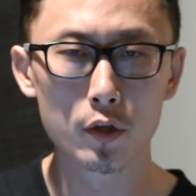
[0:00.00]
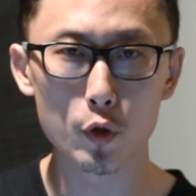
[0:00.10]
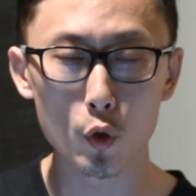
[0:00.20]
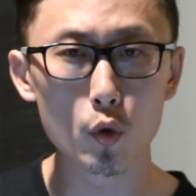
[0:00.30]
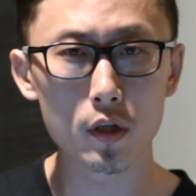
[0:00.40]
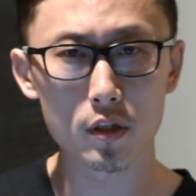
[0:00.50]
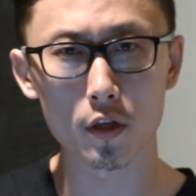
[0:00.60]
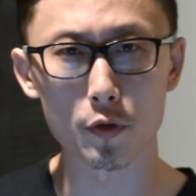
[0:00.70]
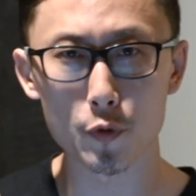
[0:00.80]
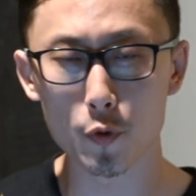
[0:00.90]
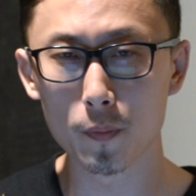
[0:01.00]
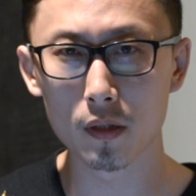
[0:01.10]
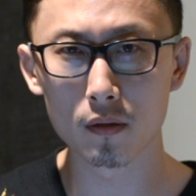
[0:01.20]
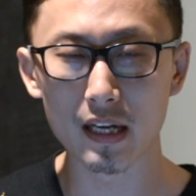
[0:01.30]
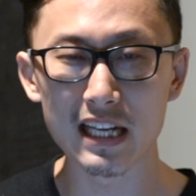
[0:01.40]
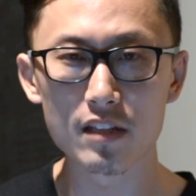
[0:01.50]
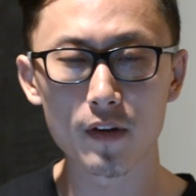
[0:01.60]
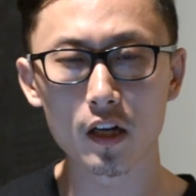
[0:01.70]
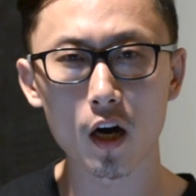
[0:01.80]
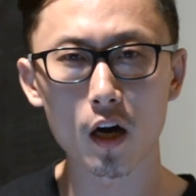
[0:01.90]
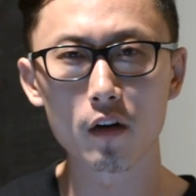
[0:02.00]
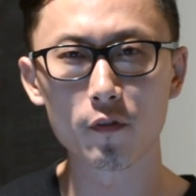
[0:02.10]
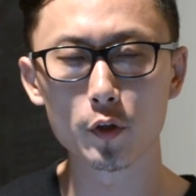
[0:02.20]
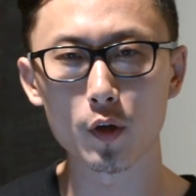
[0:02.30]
you as a consumer, it's very hard for you